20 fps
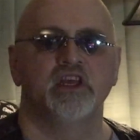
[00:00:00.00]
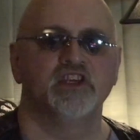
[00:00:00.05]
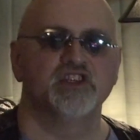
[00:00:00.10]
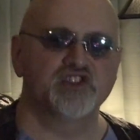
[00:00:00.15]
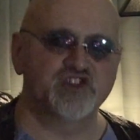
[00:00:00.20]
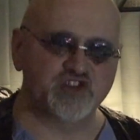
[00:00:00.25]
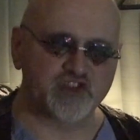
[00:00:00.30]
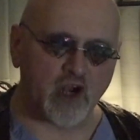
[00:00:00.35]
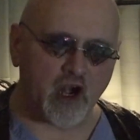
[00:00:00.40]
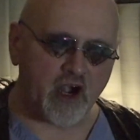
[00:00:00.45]

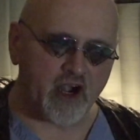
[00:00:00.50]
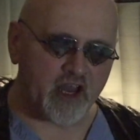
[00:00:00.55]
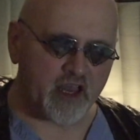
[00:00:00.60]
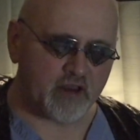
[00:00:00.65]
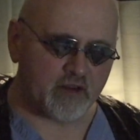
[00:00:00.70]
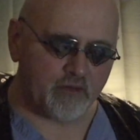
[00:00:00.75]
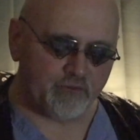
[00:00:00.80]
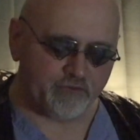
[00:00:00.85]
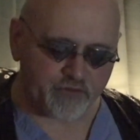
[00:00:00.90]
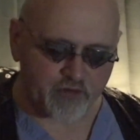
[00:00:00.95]

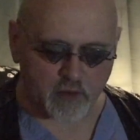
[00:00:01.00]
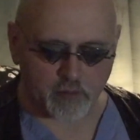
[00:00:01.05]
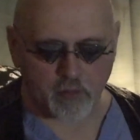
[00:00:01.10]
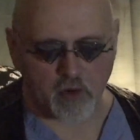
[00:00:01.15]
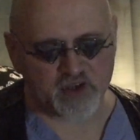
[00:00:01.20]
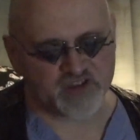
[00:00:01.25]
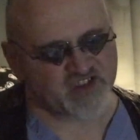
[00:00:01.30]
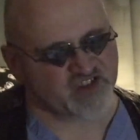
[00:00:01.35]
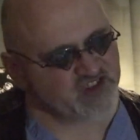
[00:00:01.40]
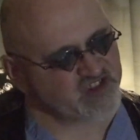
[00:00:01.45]
Starting from
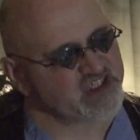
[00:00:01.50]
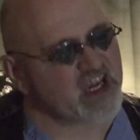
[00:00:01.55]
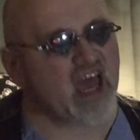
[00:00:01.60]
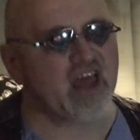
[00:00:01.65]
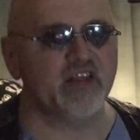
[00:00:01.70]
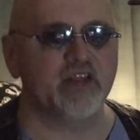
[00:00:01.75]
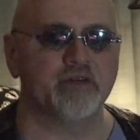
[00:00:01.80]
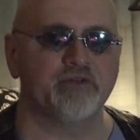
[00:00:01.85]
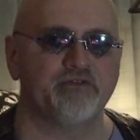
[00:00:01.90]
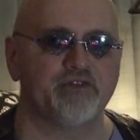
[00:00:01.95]

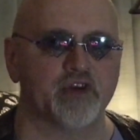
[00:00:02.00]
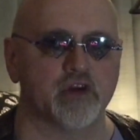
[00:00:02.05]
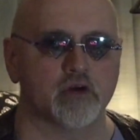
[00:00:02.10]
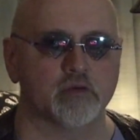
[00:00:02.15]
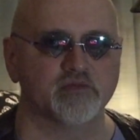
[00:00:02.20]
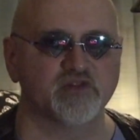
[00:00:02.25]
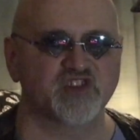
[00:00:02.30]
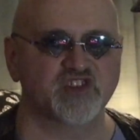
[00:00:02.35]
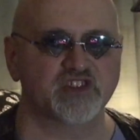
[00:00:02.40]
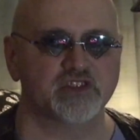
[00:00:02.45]
silent
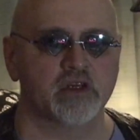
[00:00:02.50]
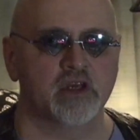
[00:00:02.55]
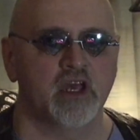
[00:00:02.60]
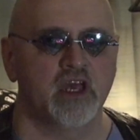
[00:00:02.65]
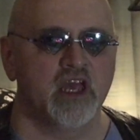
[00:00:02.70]
films,